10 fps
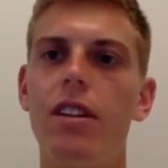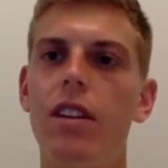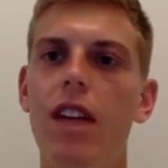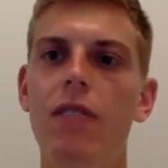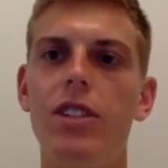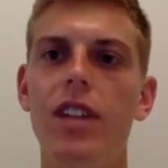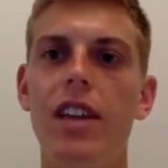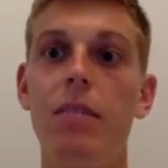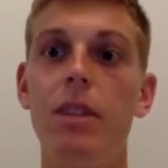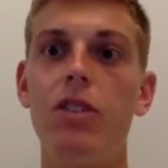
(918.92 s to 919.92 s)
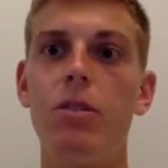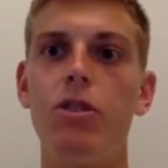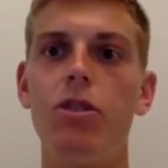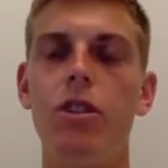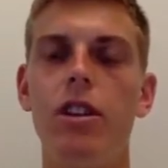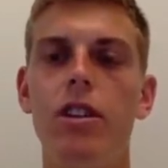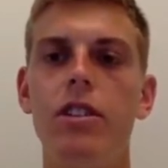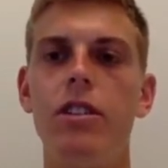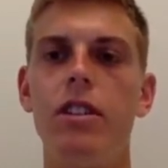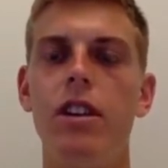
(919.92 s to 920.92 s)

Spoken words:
Everton had the best opportunities.